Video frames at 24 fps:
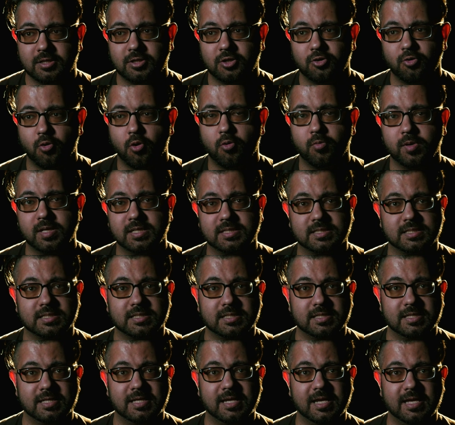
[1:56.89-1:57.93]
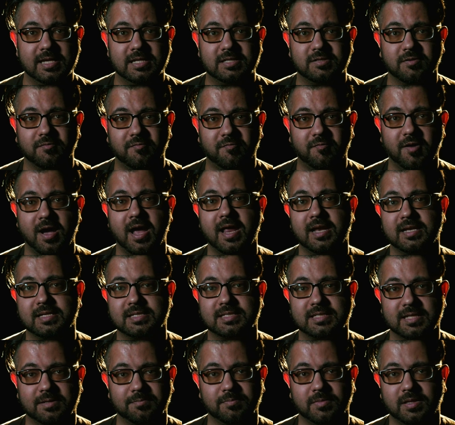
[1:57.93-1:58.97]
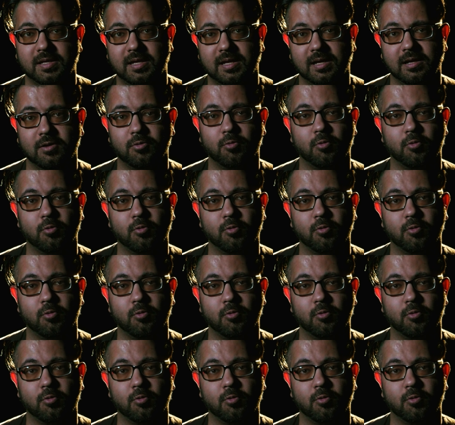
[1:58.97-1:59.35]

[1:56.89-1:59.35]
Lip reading: You always need to find something,